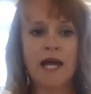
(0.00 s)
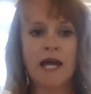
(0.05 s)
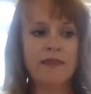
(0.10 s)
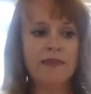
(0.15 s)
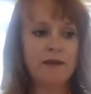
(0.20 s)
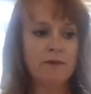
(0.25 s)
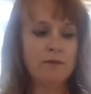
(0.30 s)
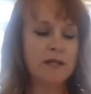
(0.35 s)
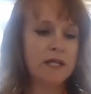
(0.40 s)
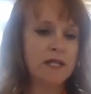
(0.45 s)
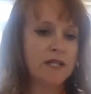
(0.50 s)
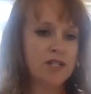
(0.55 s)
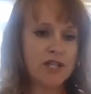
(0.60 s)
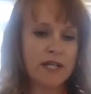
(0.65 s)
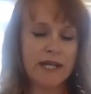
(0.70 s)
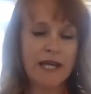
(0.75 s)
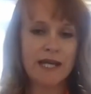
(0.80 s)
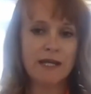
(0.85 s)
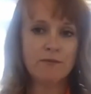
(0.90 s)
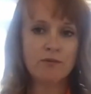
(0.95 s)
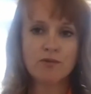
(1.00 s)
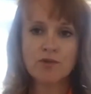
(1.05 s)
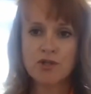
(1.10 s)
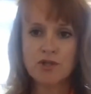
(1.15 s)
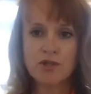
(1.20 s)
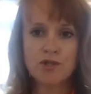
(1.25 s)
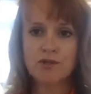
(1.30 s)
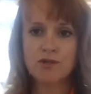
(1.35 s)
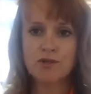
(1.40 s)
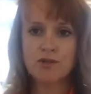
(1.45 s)
And they were literally able
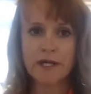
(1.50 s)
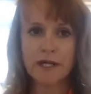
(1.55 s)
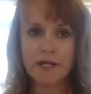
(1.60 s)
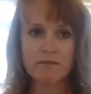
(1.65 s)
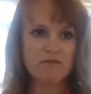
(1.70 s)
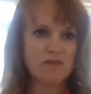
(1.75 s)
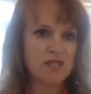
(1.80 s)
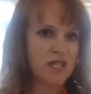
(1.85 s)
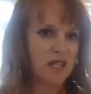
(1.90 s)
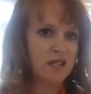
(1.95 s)
to do that.